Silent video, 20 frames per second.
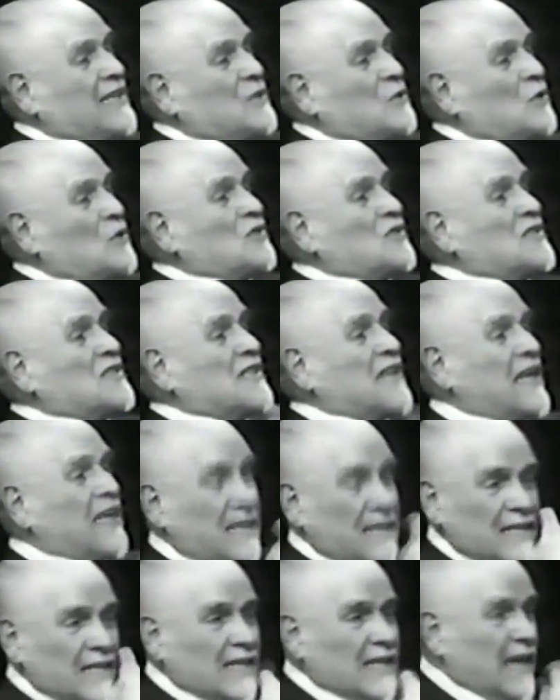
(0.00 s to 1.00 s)
cannot
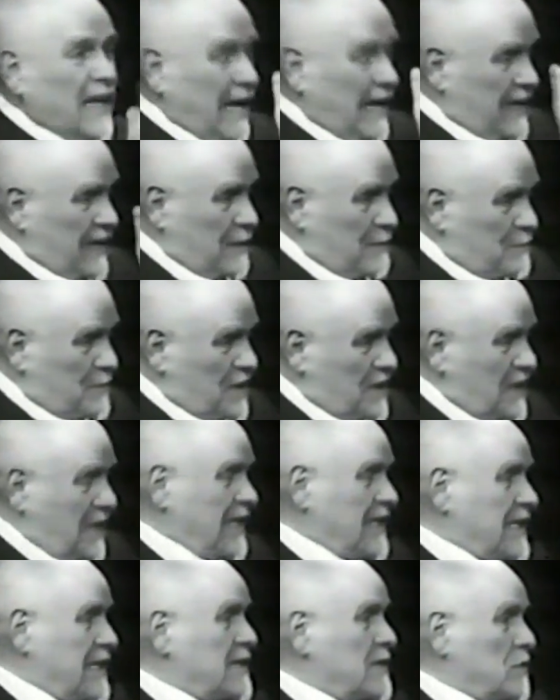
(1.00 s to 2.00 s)
say, I
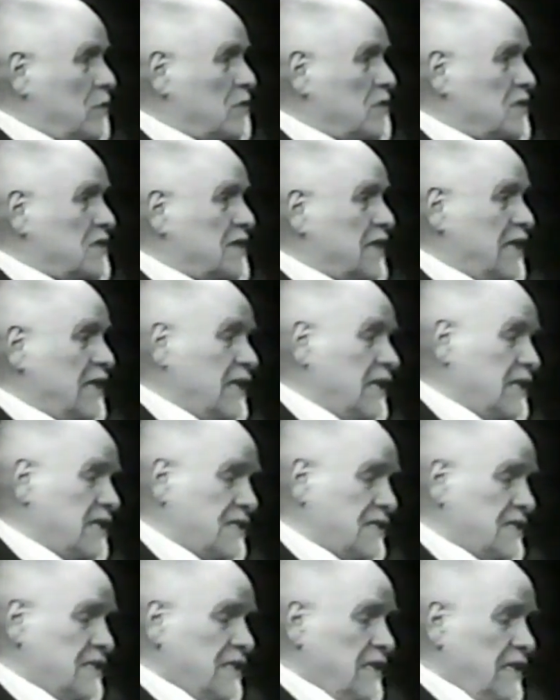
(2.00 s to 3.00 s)
repeat, I cannot say
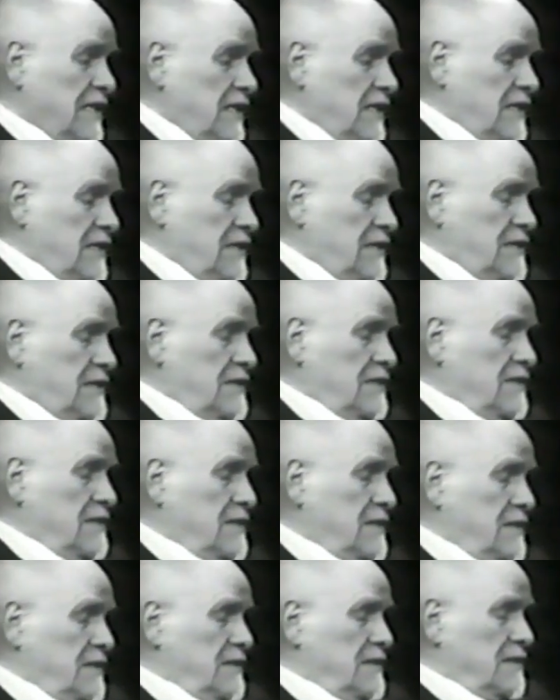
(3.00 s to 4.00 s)
that
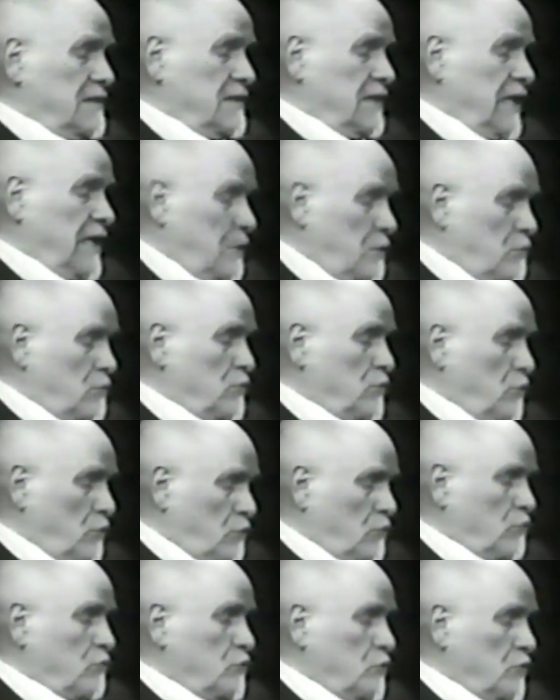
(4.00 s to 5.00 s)
they could
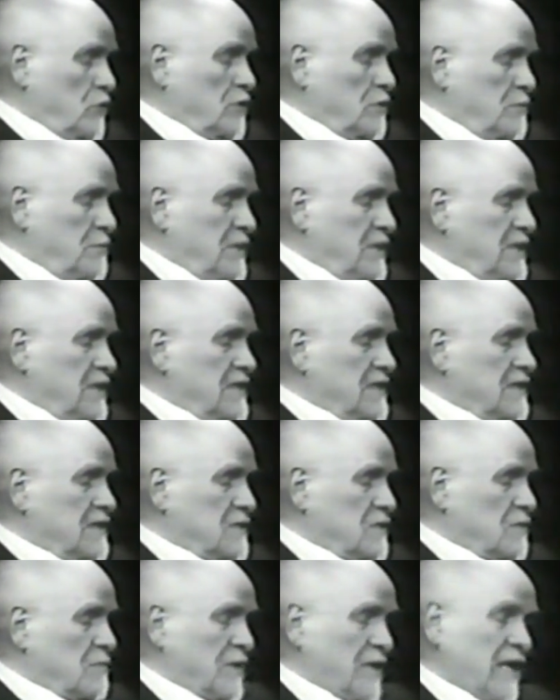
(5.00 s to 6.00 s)
or could not be
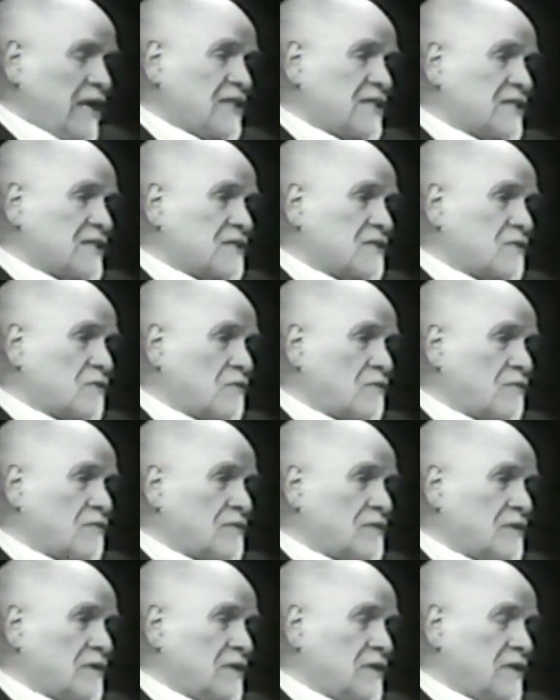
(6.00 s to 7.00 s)
some cases of
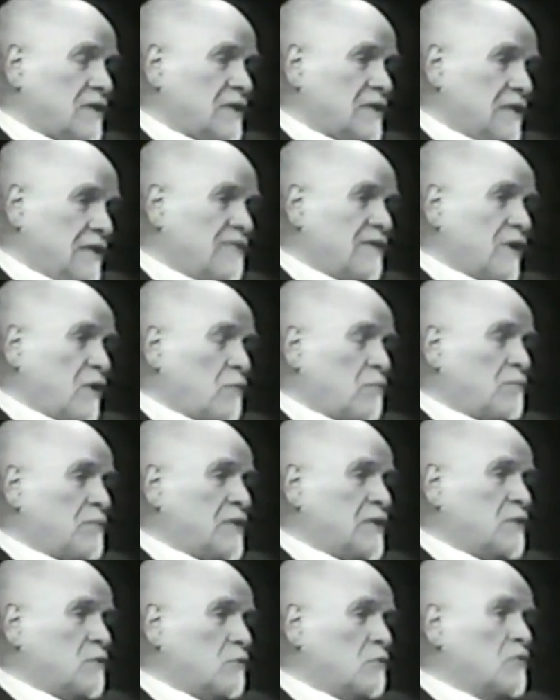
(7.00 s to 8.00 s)

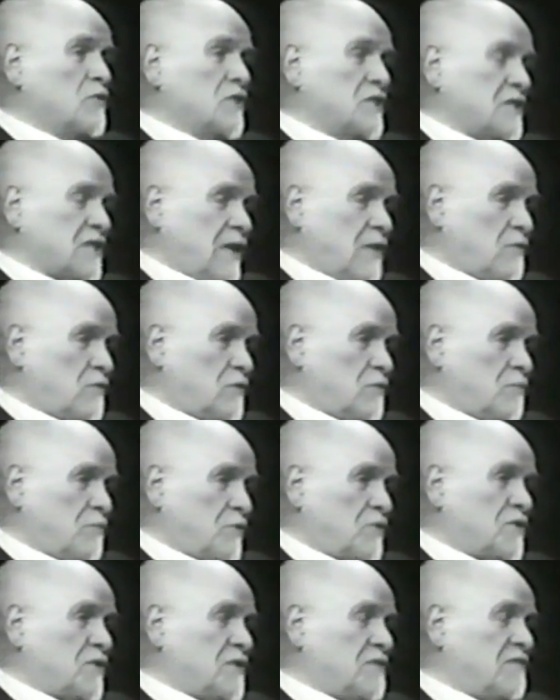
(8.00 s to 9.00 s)
development without
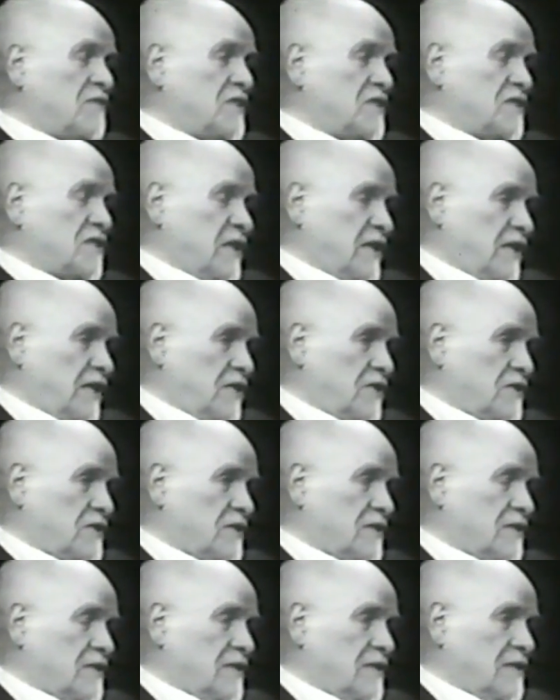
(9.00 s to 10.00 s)
positive
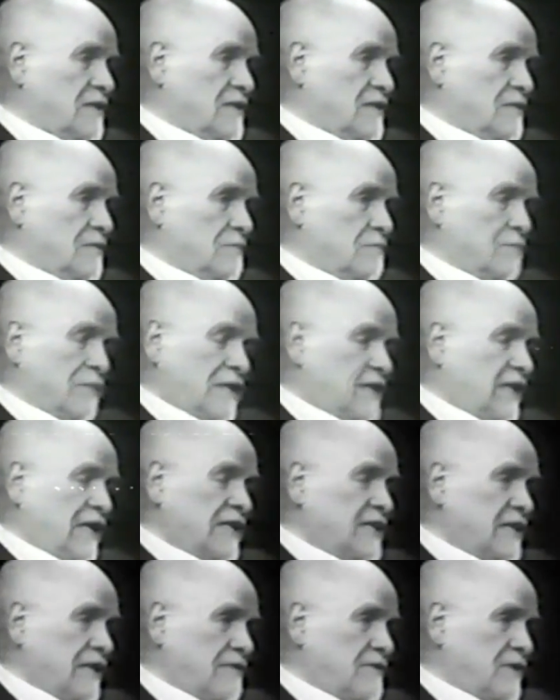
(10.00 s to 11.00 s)
disintegration. But
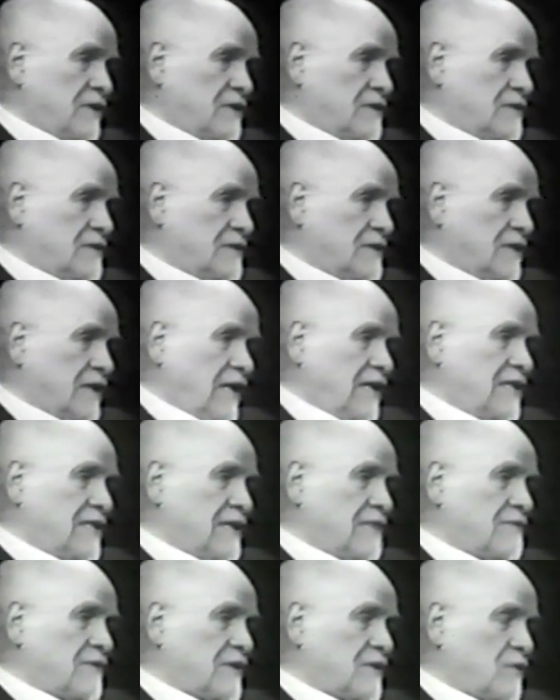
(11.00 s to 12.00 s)
I never
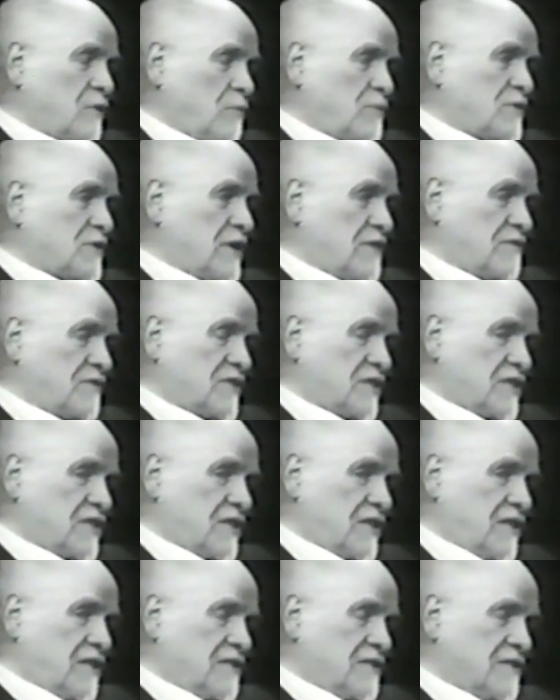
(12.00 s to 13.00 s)
observed such
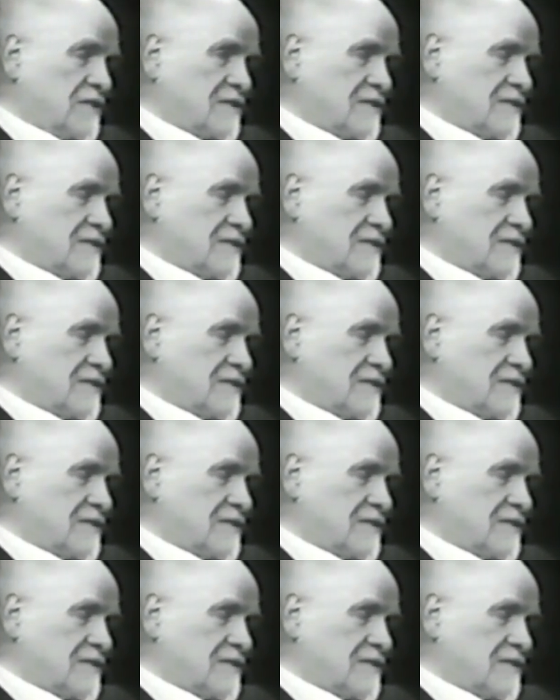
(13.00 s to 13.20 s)
cases.